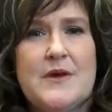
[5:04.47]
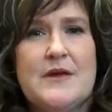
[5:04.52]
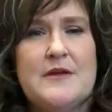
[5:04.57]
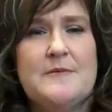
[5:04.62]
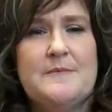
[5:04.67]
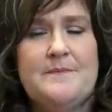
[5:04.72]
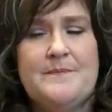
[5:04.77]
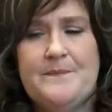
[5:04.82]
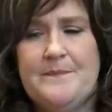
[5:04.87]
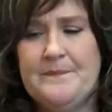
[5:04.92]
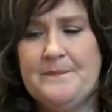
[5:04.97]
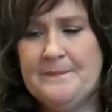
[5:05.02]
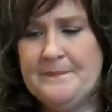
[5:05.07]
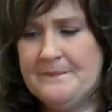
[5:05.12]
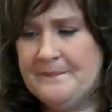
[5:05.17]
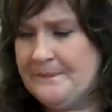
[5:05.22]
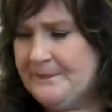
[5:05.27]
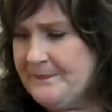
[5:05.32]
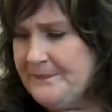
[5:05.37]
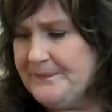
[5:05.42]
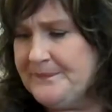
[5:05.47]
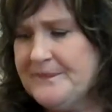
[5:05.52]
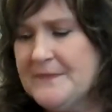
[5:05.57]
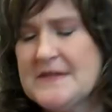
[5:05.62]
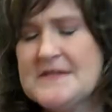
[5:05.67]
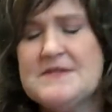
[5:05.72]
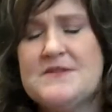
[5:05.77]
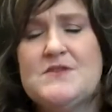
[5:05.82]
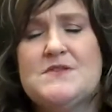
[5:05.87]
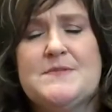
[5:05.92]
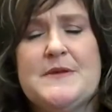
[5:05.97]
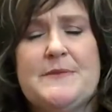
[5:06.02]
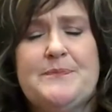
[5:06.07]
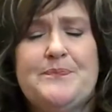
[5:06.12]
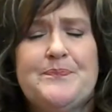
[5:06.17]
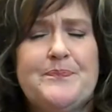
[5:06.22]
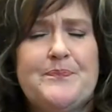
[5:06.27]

But, excuse me,